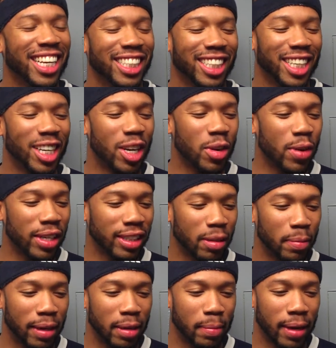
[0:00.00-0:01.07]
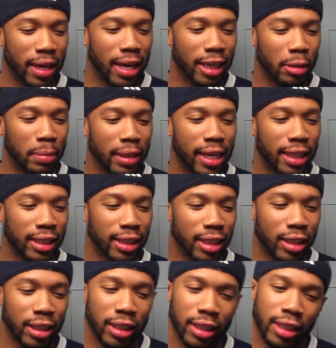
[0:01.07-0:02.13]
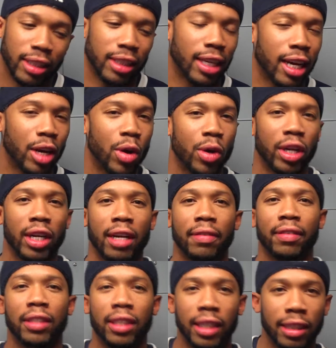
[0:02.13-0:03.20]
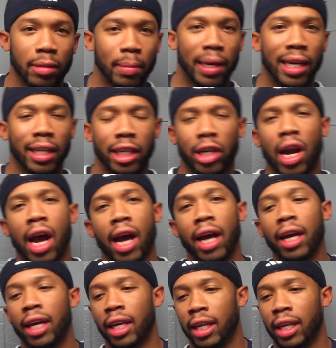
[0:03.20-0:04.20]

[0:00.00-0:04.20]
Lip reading: It's a good question. I mean, my expectations, just like going in every season, man, they're high.